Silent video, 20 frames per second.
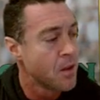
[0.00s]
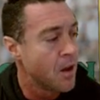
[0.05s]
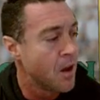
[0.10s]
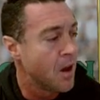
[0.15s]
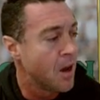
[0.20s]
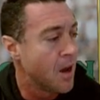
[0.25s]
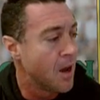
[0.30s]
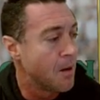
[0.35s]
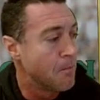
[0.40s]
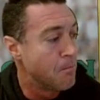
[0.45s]

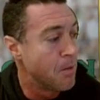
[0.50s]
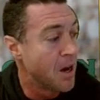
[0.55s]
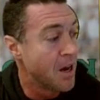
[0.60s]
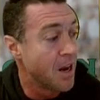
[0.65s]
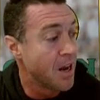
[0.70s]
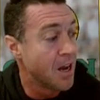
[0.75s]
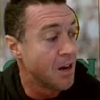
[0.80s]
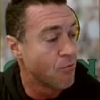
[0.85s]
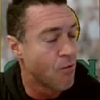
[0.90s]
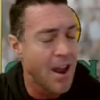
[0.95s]

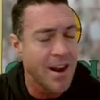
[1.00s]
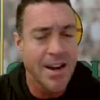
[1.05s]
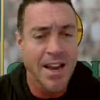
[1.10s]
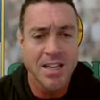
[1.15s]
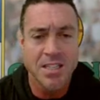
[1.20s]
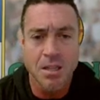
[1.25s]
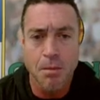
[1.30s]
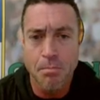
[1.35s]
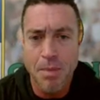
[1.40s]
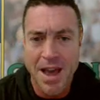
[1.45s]
But right
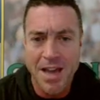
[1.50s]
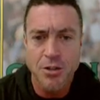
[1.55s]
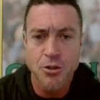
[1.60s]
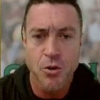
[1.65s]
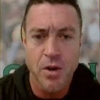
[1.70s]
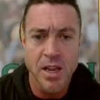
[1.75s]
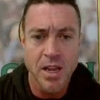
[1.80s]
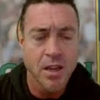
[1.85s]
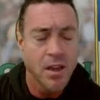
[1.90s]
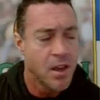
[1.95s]
next to
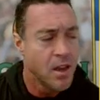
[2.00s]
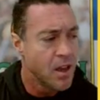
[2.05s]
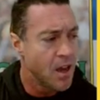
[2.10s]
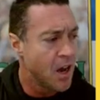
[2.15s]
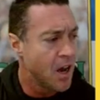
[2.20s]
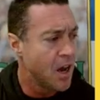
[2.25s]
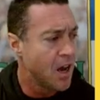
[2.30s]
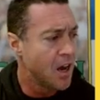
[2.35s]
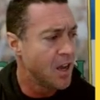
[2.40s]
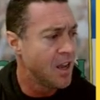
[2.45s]
Pedri
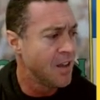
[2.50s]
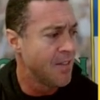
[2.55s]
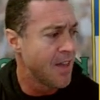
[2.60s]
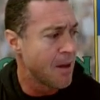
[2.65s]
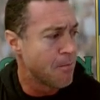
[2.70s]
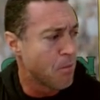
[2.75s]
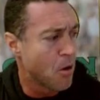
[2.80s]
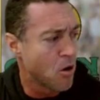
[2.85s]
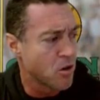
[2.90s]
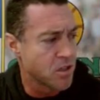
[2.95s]
in
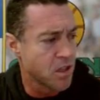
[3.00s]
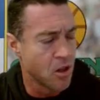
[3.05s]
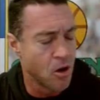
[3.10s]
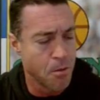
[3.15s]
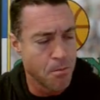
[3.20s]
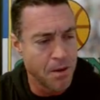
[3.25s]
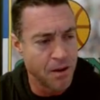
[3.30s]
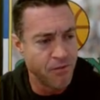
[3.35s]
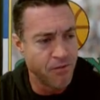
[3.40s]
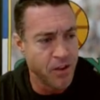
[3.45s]
that
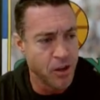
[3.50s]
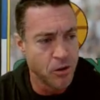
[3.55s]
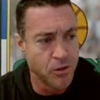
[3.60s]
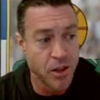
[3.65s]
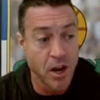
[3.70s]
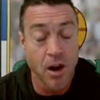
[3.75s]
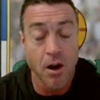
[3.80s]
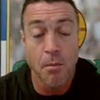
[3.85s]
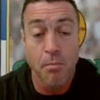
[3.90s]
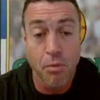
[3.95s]
Barcelona midfield, they're a